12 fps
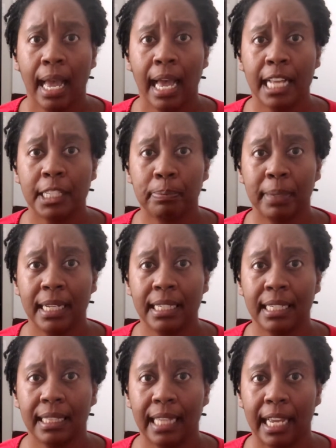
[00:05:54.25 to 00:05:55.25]
A
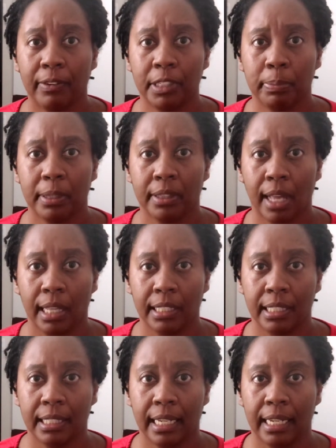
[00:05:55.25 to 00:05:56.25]
speech-language
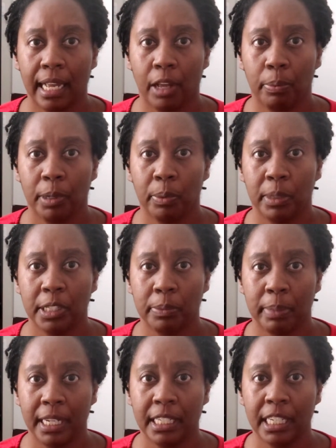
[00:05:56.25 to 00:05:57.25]
pathologist can help you with
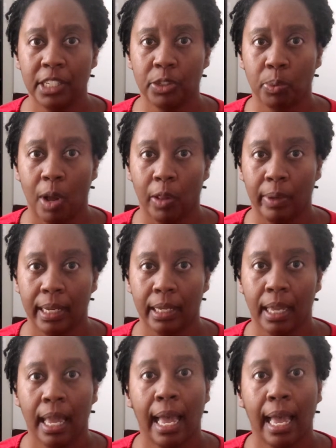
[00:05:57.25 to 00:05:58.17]
speech and swallowing.